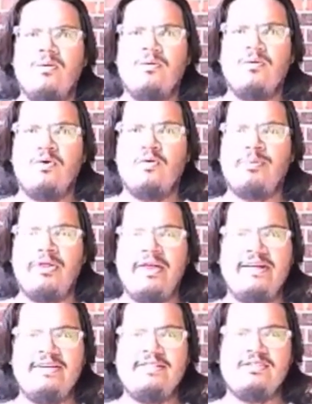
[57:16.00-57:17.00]
who
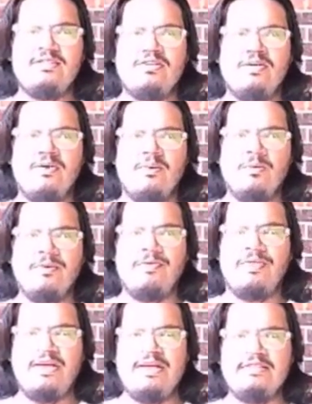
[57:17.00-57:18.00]
plays with
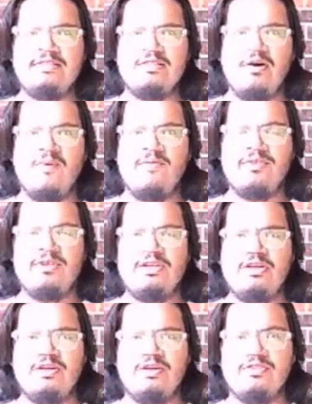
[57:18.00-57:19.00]
things over the
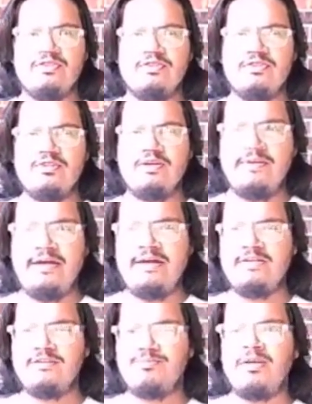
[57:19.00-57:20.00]
years that
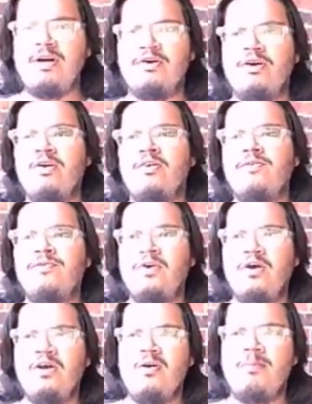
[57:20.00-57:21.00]
he's been on Earth,
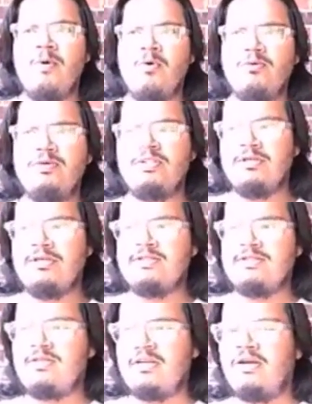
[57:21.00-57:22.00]
molding his
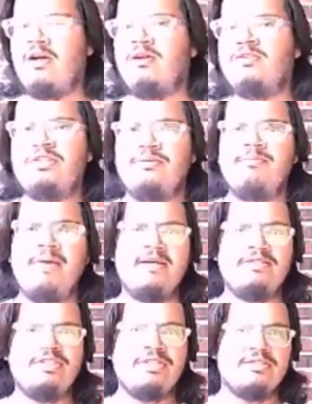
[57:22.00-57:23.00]
technology and
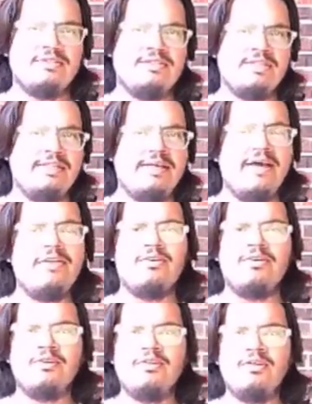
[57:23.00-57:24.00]
magic
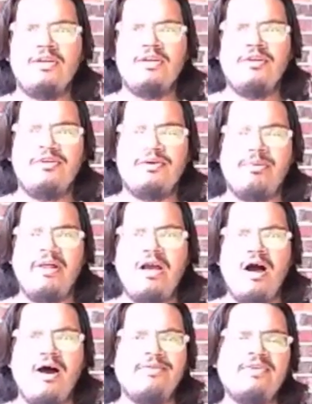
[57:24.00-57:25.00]
together to play
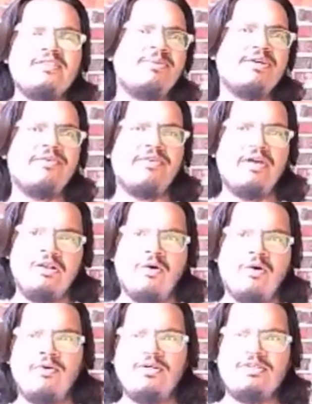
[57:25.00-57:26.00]
off these myths and
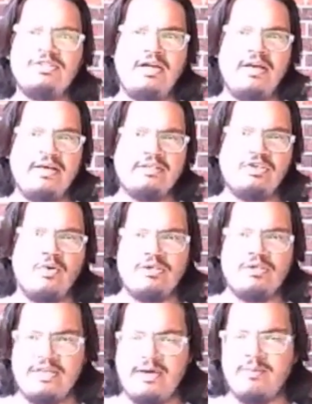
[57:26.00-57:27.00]
lores and stories
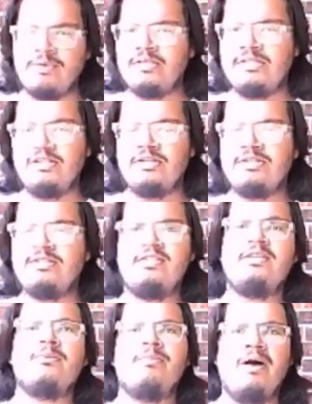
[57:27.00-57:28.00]
that we hear and
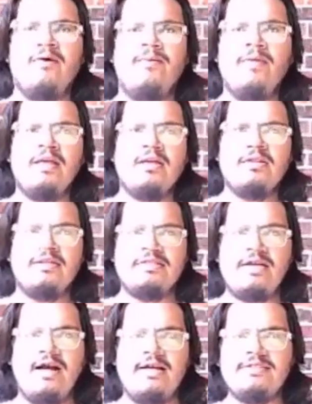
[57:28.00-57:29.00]
see about, that
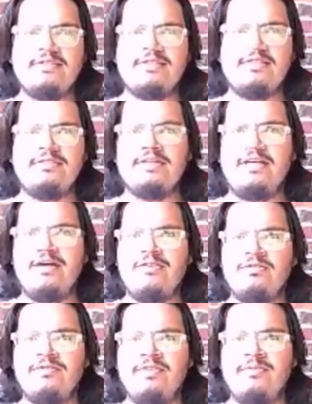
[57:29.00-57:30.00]
ties this in together,
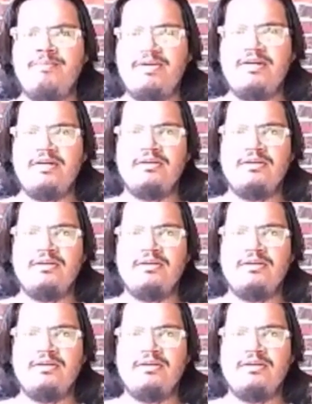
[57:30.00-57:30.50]
this being